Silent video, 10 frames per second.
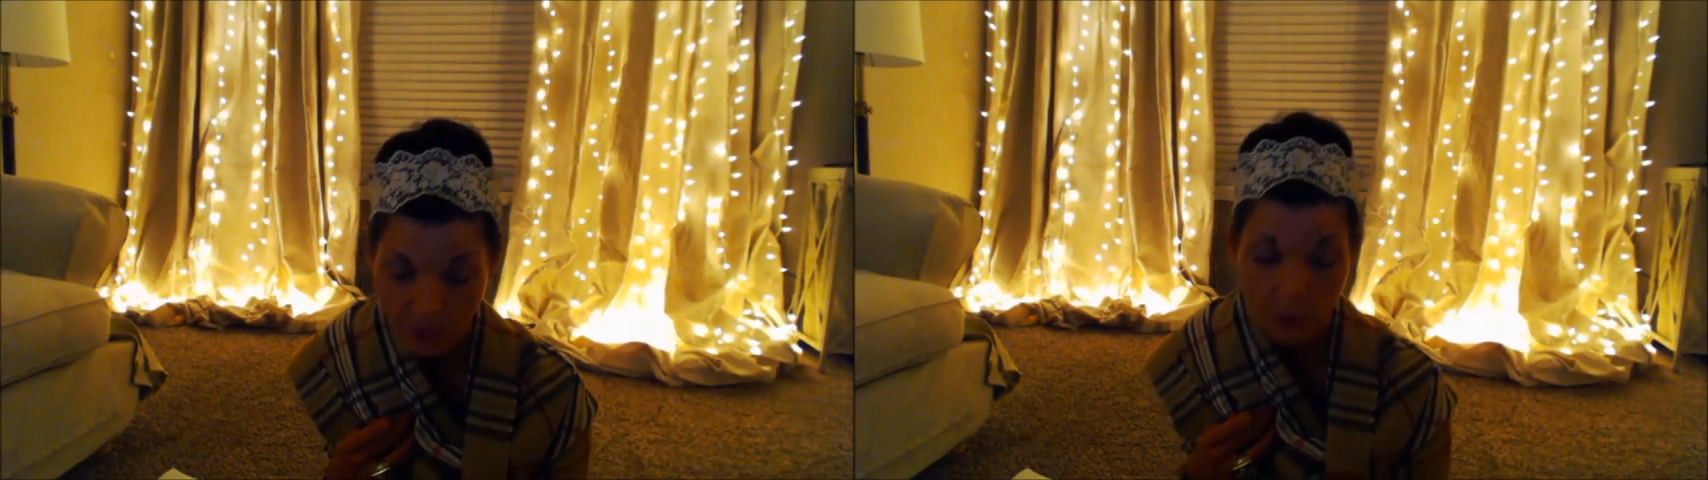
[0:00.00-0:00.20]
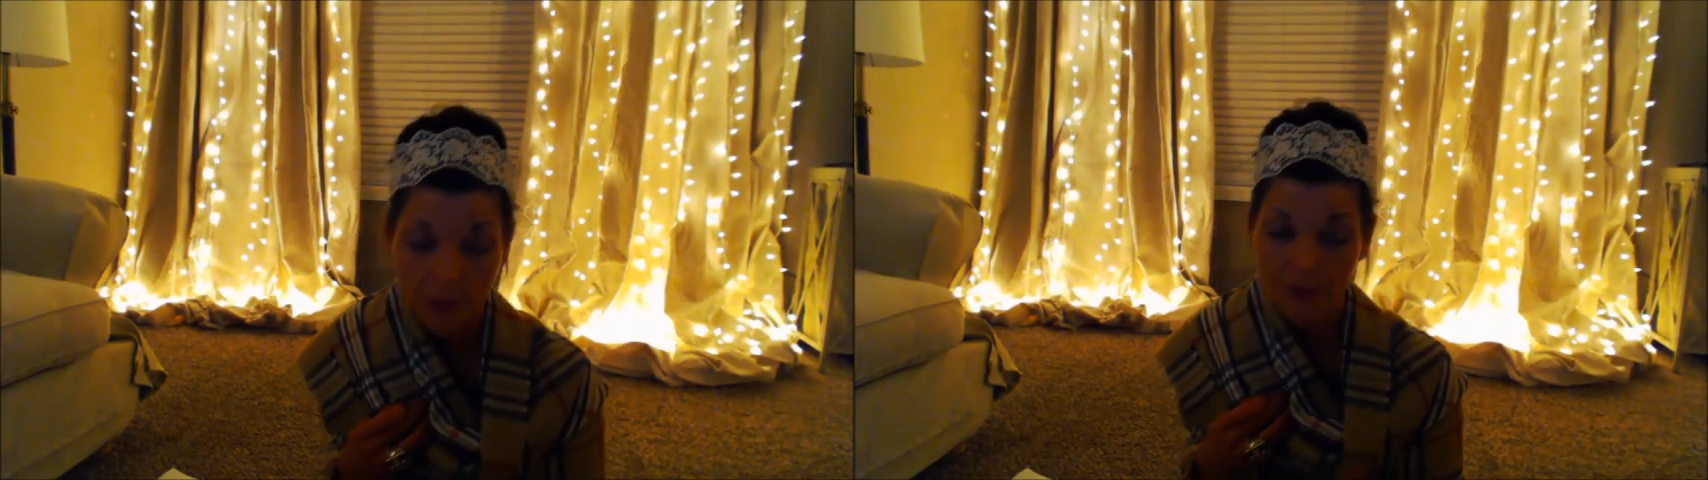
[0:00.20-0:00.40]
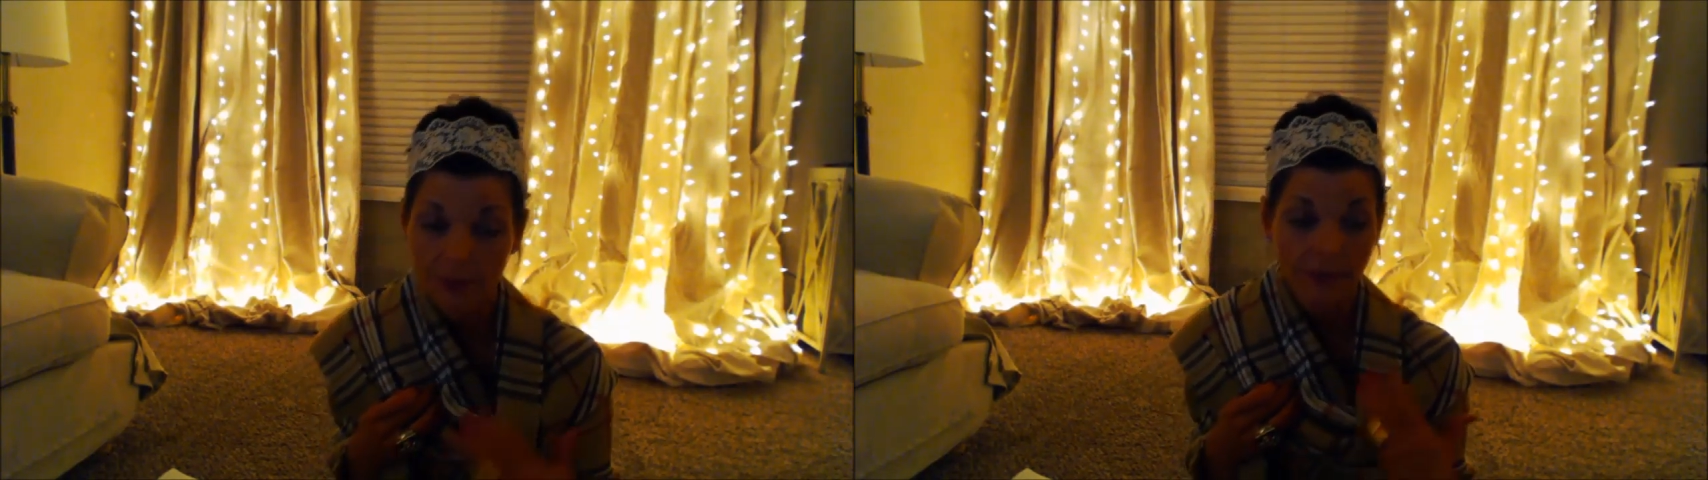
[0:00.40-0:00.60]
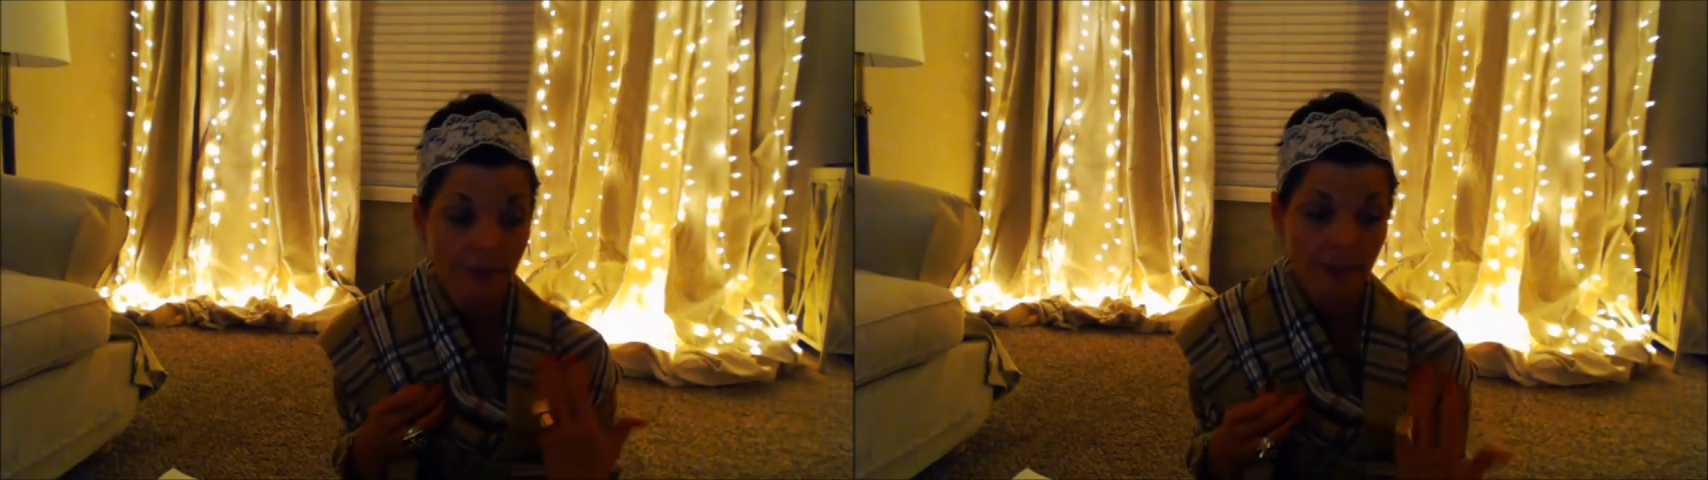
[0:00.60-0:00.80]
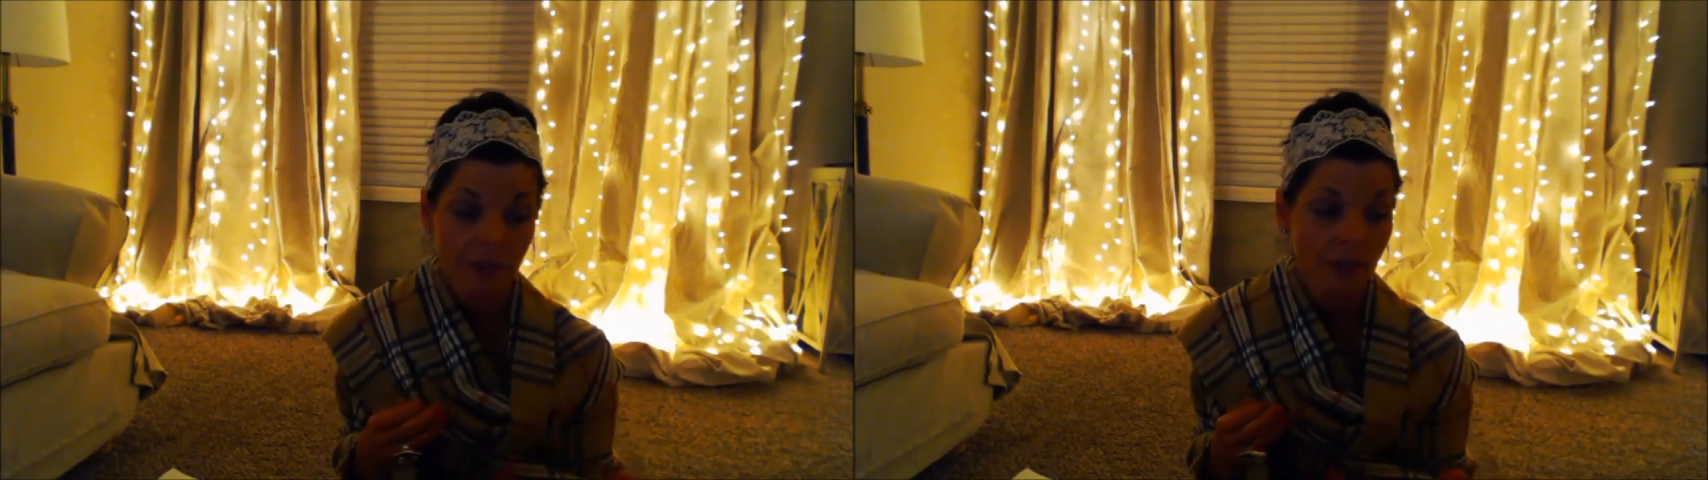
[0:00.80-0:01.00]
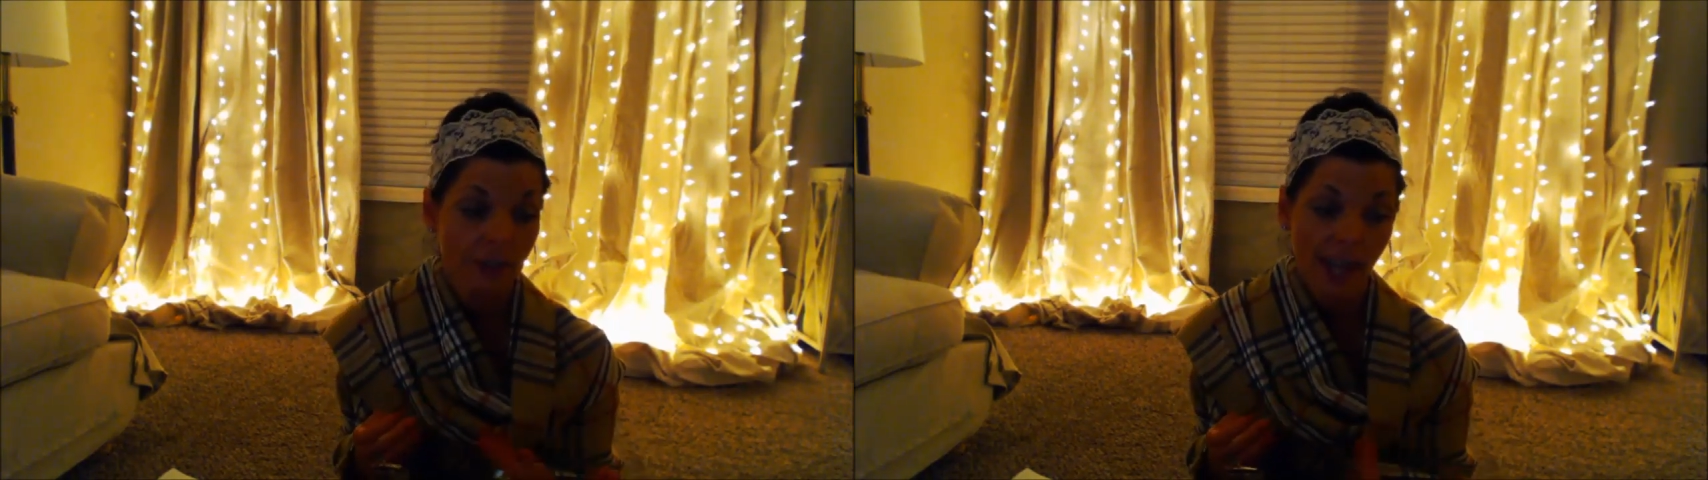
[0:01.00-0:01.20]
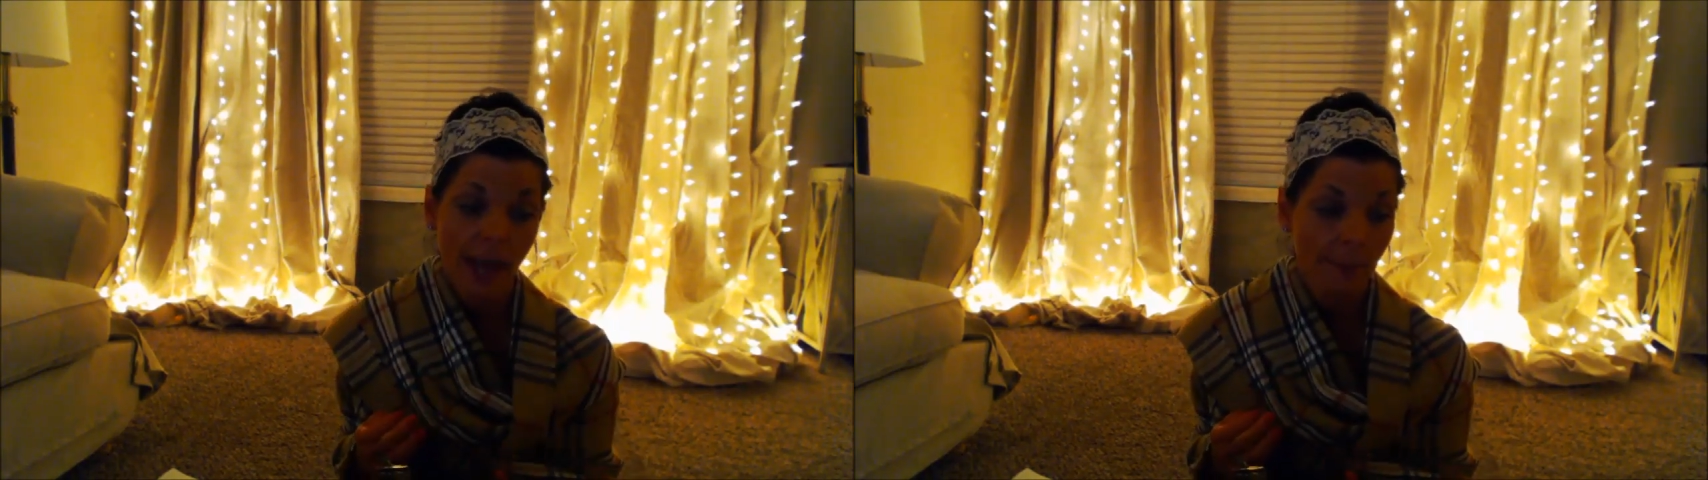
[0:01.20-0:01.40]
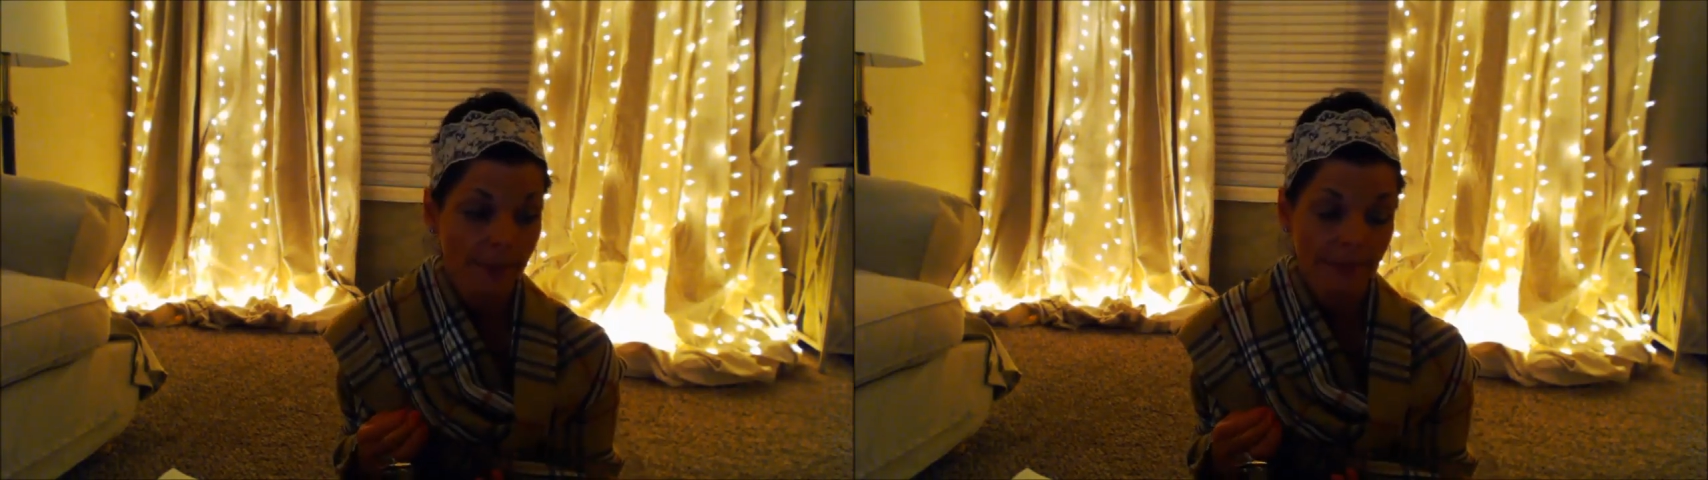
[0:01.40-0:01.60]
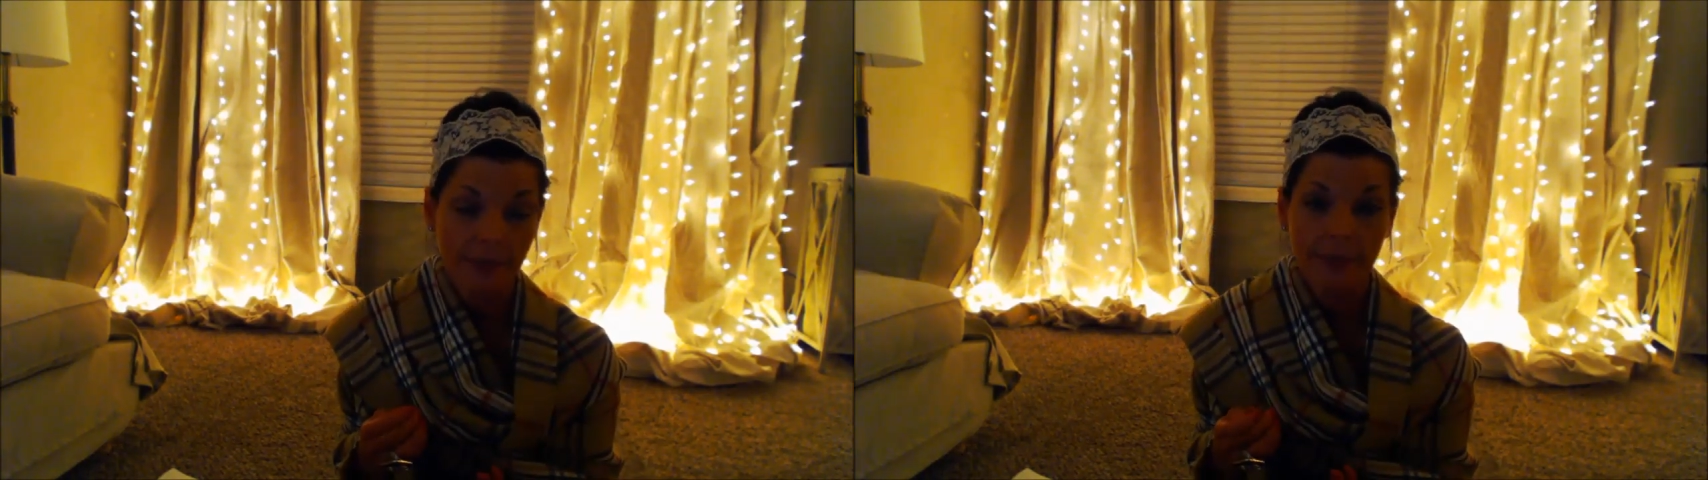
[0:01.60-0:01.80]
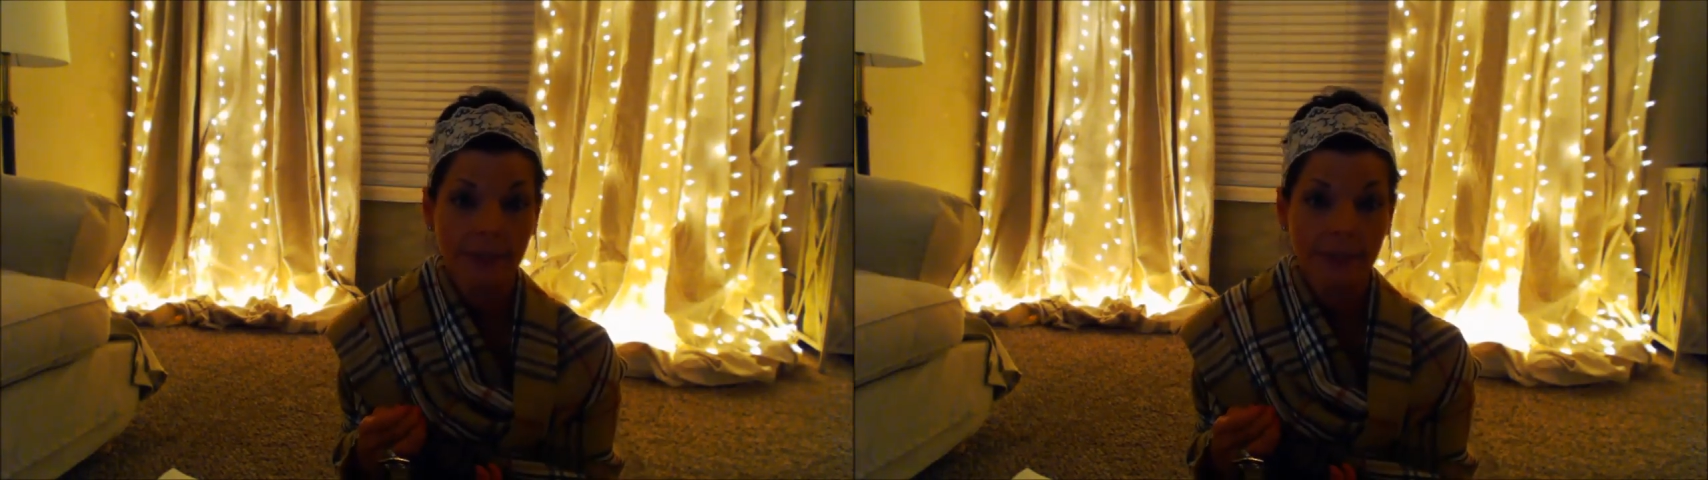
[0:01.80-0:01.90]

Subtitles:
too that this just happened.